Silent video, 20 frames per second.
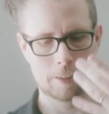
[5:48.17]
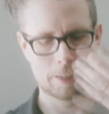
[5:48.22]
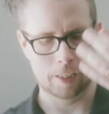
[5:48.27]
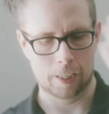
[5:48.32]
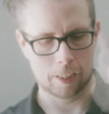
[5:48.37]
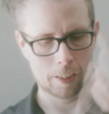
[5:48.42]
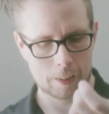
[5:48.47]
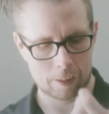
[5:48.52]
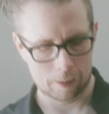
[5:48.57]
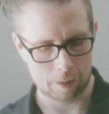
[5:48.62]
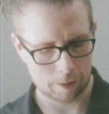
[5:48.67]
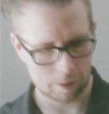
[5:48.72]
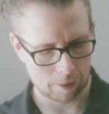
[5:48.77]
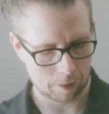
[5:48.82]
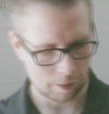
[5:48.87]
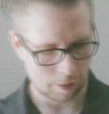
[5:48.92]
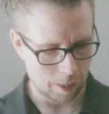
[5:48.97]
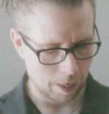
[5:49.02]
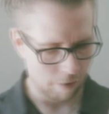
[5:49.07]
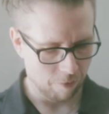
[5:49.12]
and
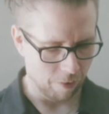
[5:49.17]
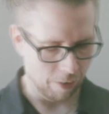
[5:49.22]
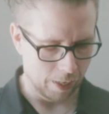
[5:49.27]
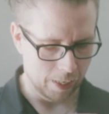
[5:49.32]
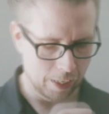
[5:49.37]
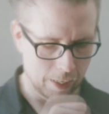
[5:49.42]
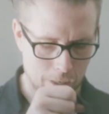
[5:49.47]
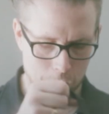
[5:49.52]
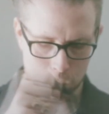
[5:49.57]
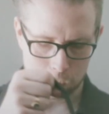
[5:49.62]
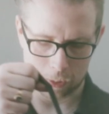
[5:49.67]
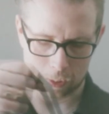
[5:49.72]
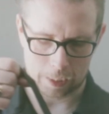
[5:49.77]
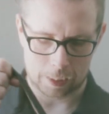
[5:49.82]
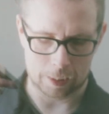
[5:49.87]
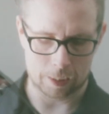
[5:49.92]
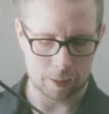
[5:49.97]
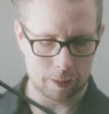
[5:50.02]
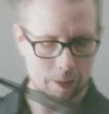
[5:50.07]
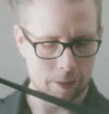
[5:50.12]
I fell in love with
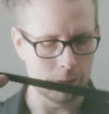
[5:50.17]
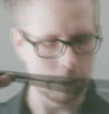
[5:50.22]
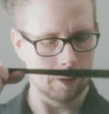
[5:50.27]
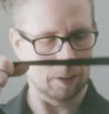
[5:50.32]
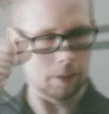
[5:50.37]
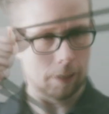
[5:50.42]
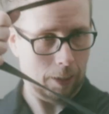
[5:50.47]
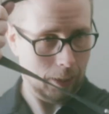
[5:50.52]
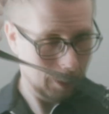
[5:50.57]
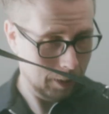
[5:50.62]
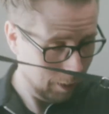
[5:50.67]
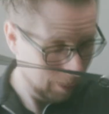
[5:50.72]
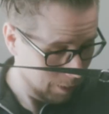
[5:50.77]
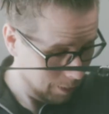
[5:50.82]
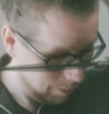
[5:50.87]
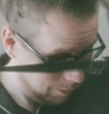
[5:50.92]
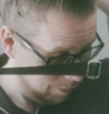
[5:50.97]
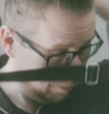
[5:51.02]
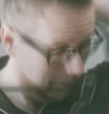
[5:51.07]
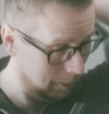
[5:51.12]
it
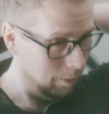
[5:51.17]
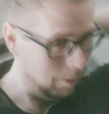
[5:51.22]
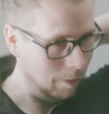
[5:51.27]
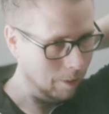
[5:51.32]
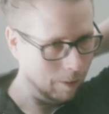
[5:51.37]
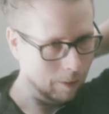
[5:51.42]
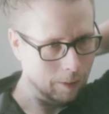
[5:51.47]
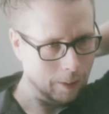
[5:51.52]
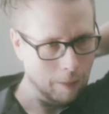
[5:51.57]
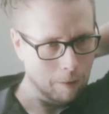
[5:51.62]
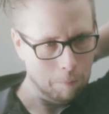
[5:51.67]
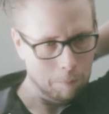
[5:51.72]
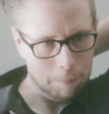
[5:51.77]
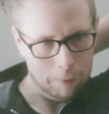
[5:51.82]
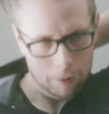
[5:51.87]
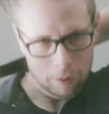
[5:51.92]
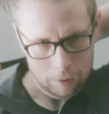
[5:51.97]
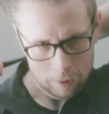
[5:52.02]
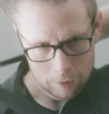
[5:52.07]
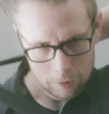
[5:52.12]
it's
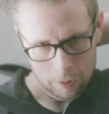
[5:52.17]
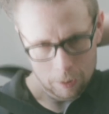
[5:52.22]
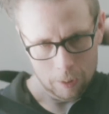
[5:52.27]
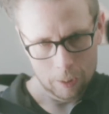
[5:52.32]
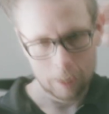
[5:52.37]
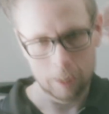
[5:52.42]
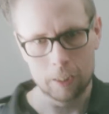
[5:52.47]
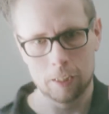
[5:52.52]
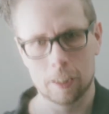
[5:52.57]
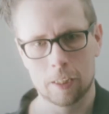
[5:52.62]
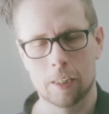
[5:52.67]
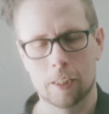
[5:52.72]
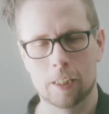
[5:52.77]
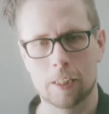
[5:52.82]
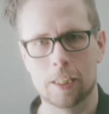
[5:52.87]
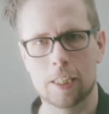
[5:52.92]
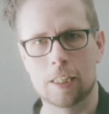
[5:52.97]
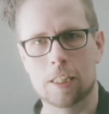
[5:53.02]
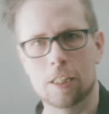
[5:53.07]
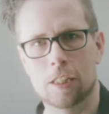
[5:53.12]
simple
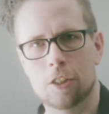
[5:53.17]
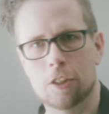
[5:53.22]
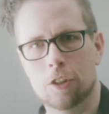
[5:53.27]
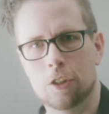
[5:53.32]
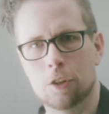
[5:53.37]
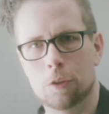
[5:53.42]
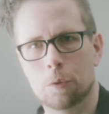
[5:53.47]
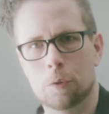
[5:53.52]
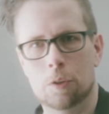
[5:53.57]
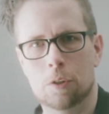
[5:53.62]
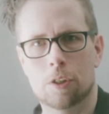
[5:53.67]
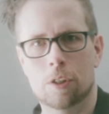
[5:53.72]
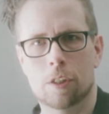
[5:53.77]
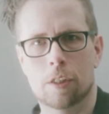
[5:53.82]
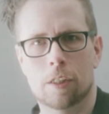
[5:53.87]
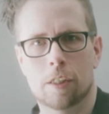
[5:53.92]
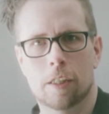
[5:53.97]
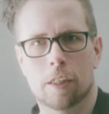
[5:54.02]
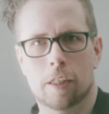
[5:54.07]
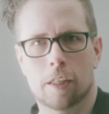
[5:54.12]
easy to use
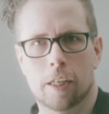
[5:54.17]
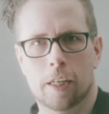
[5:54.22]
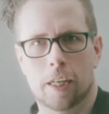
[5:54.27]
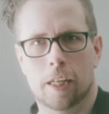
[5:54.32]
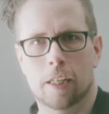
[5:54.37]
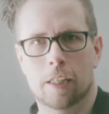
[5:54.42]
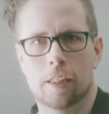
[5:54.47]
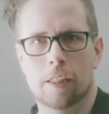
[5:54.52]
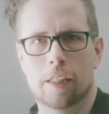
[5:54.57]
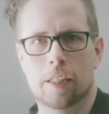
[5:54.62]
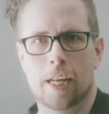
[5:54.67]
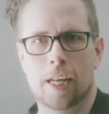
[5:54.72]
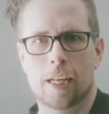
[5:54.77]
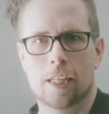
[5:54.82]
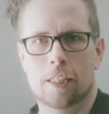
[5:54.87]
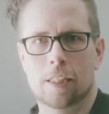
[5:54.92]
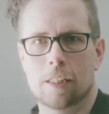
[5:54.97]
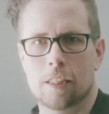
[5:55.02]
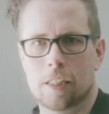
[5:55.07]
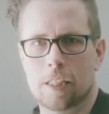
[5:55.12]
and
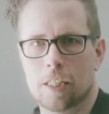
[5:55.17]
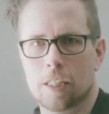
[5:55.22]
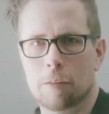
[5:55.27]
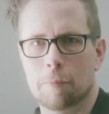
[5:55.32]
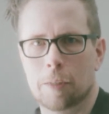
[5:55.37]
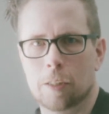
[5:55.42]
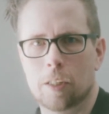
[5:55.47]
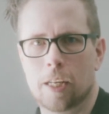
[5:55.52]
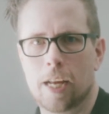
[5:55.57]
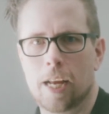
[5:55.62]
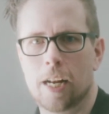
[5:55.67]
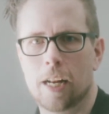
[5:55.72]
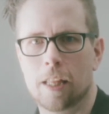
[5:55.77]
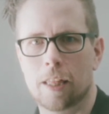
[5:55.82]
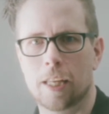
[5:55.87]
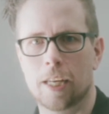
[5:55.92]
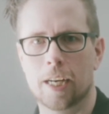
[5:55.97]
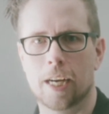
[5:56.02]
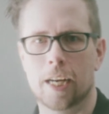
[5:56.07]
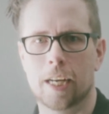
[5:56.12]
takes just about
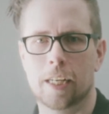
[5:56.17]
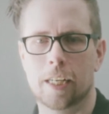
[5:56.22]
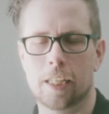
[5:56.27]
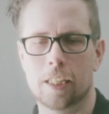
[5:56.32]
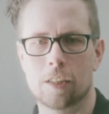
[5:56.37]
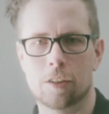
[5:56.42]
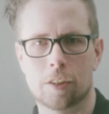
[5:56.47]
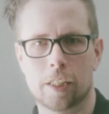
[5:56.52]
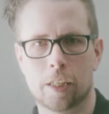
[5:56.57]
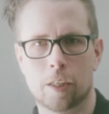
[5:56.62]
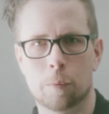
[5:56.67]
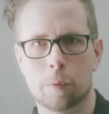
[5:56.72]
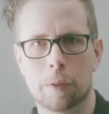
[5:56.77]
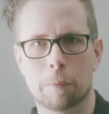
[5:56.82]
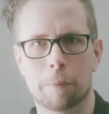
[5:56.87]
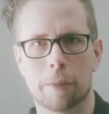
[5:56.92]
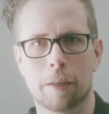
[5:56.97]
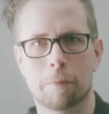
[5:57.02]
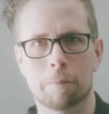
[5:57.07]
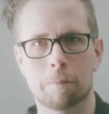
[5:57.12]
anything I need to take with
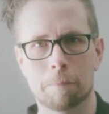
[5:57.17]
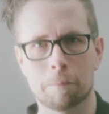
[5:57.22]
me